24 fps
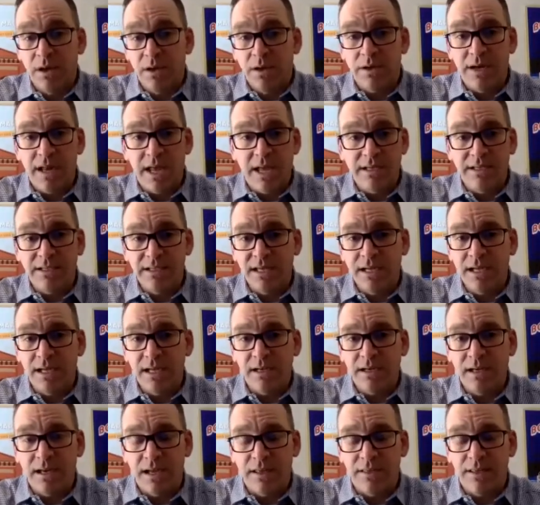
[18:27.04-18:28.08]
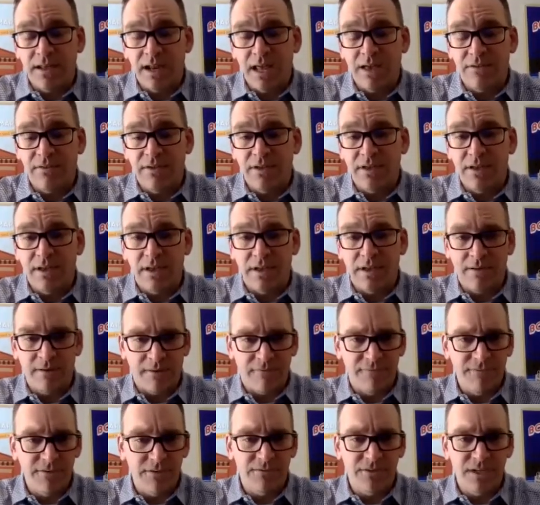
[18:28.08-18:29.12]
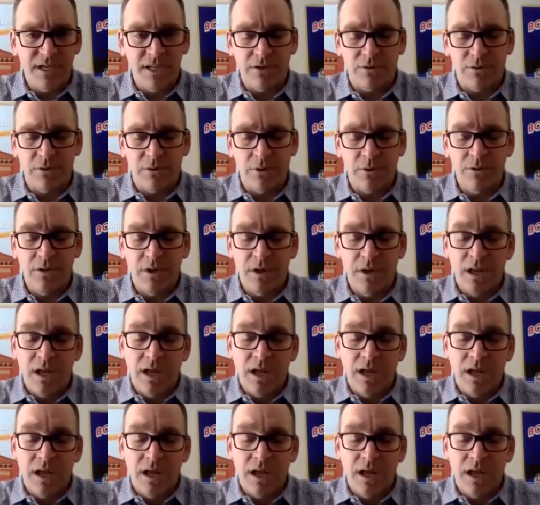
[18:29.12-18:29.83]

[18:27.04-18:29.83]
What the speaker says: 19, and then I have a 15-year-old.